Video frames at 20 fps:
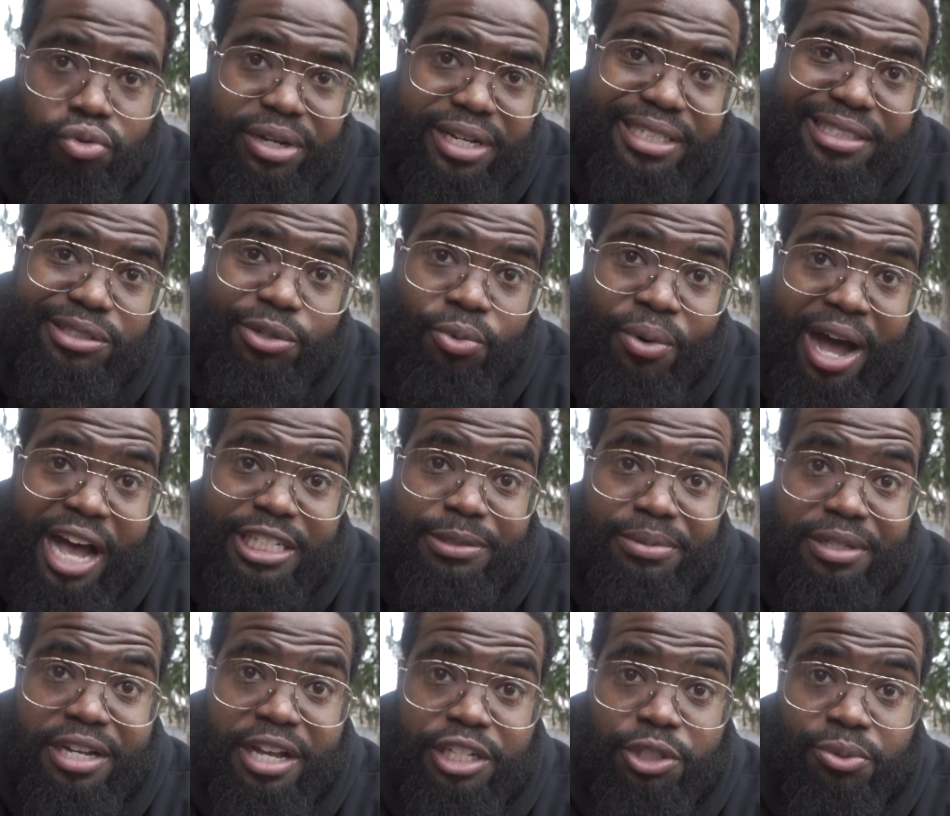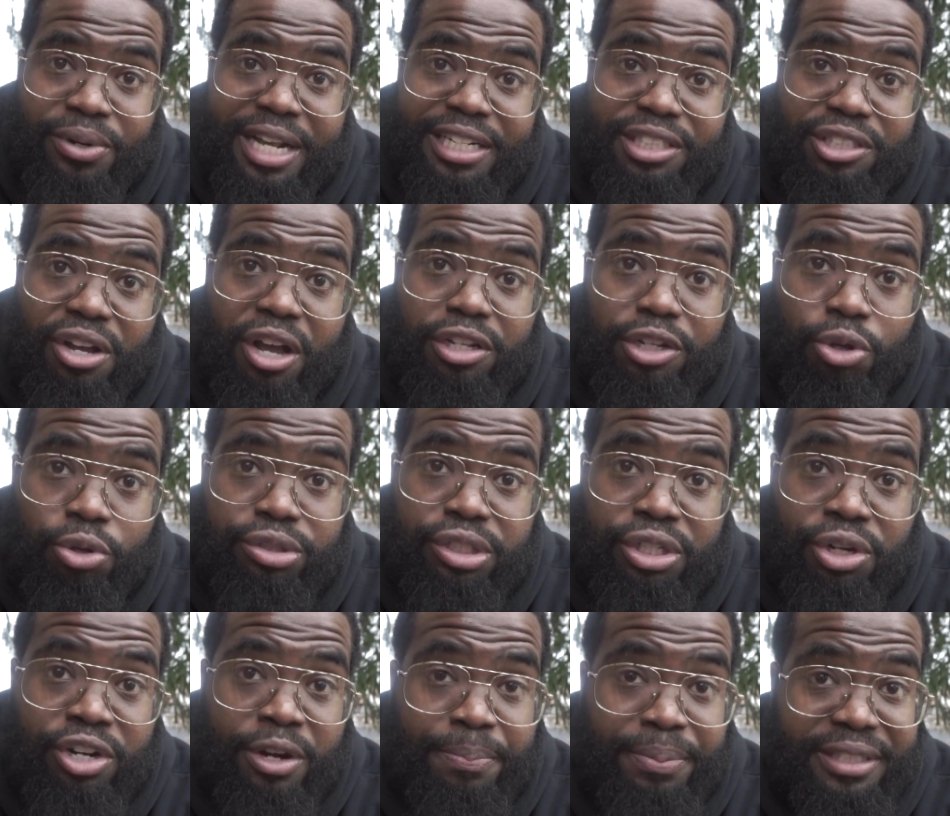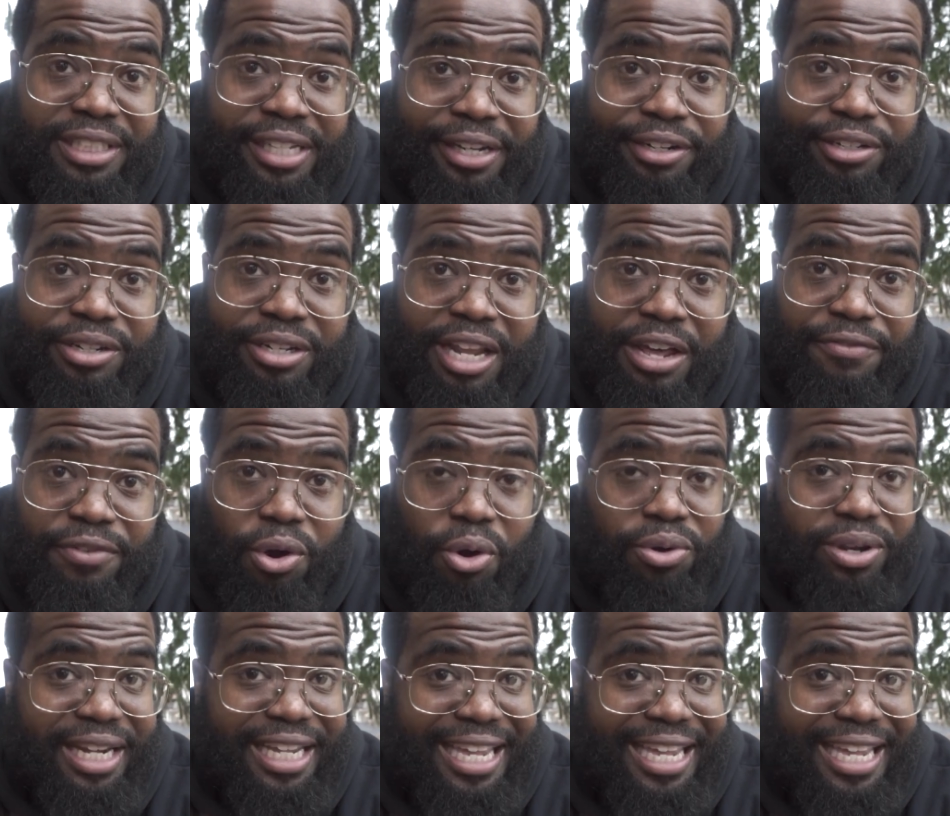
Reason why is because when I start losing on a particular level on the